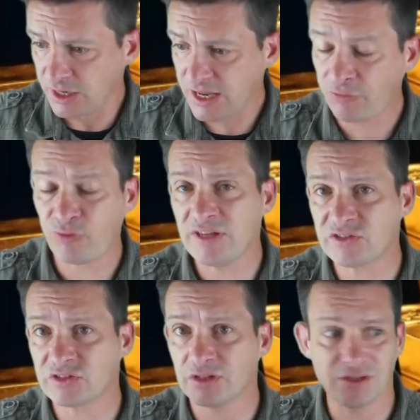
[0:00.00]
If
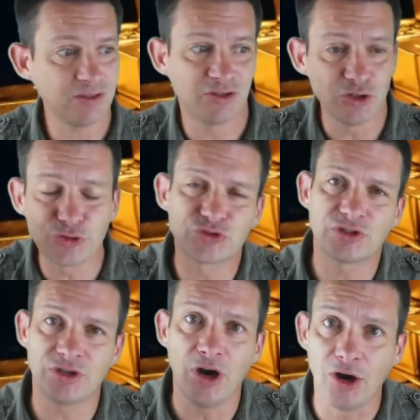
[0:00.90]
this goes to
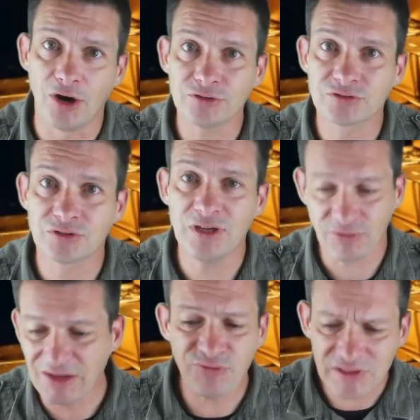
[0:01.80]
court, if